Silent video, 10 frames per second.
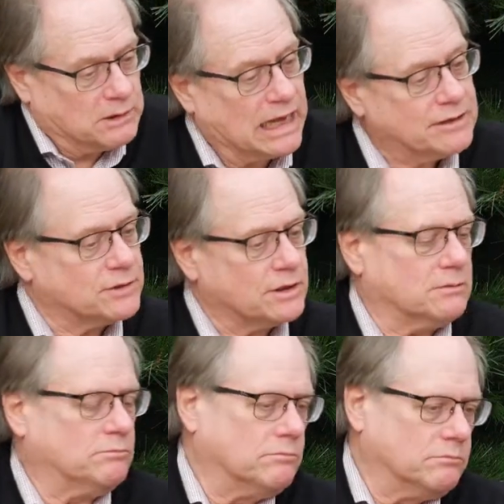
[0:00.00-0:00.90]
A lot of
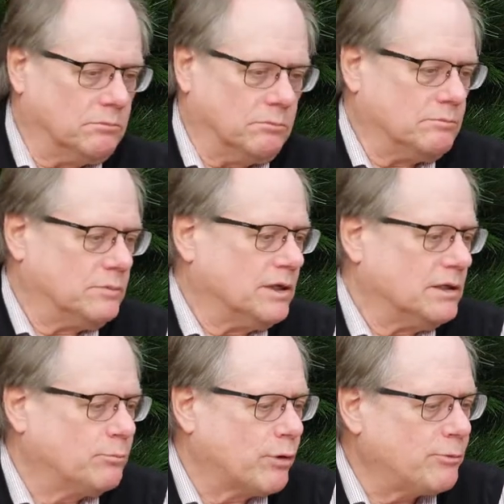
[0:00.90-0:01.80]

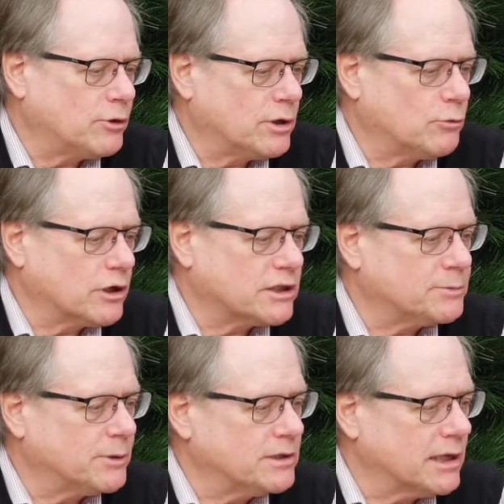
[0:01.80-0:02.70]
the preparatory work
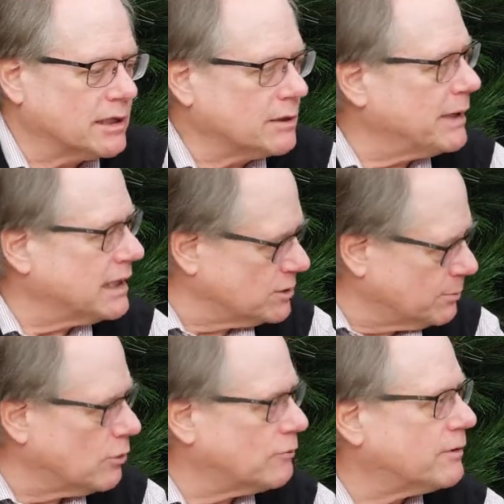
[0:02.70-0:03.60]
has been done, a pastor
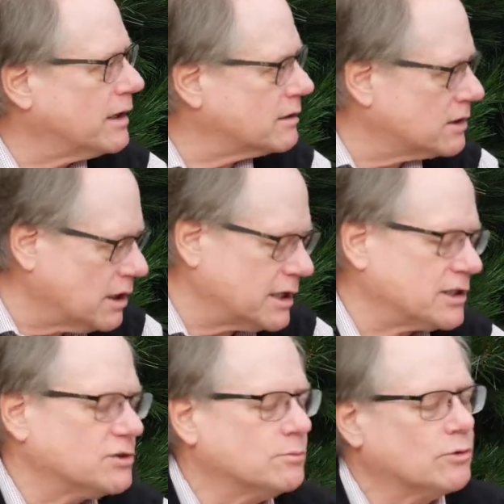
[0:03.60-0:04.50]
profile,
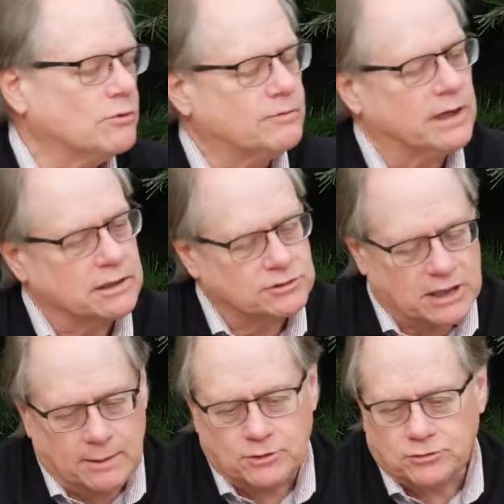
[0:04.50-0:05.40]
congregational profile,
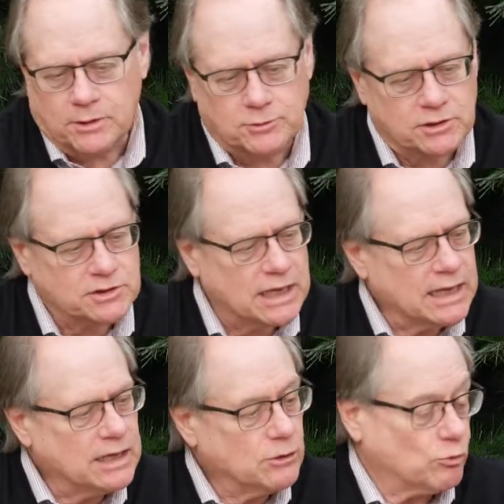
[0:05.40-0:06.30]
job descriptions.
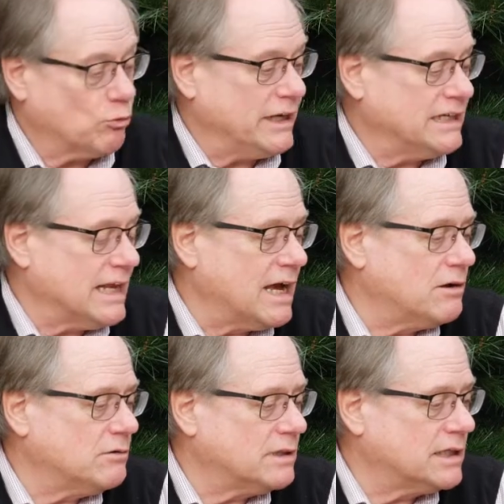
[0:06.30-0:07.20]
Right
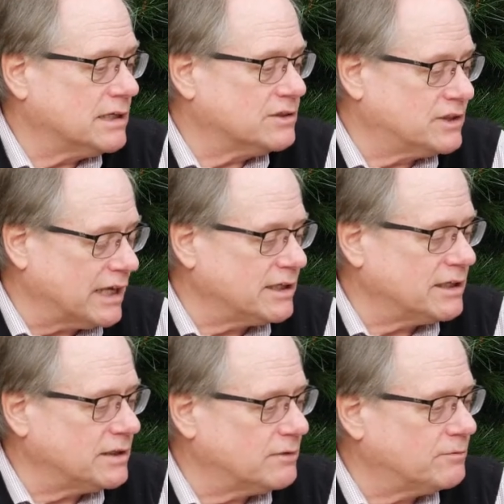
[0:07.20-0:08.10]
now, the
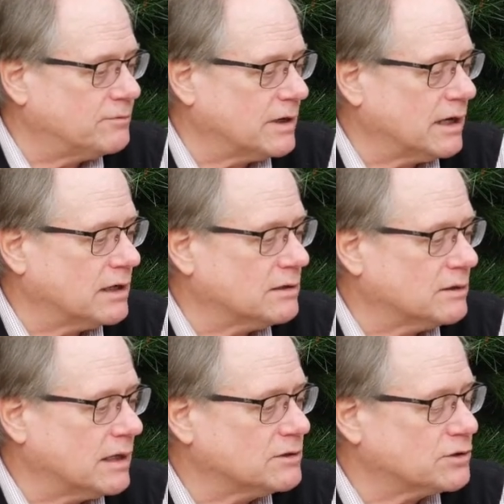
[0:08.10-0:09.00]
executive
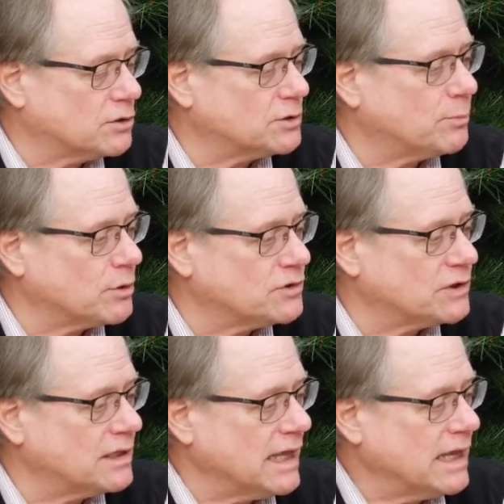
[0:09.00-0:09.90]
search
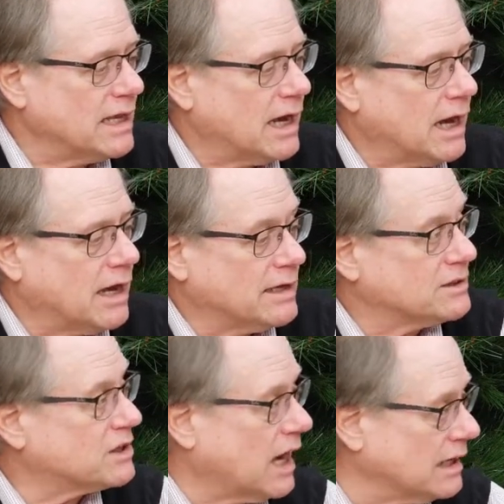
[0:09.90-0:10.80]
person
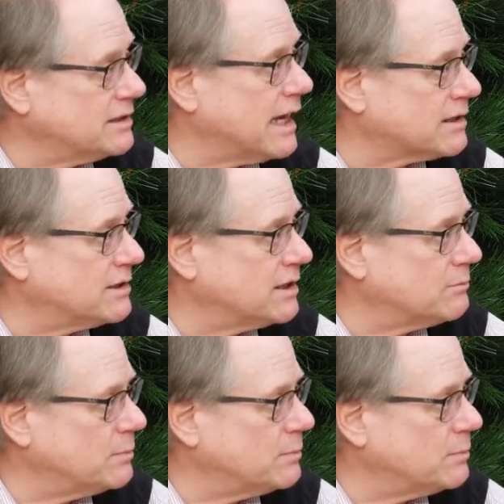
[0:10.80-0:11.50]
is contacting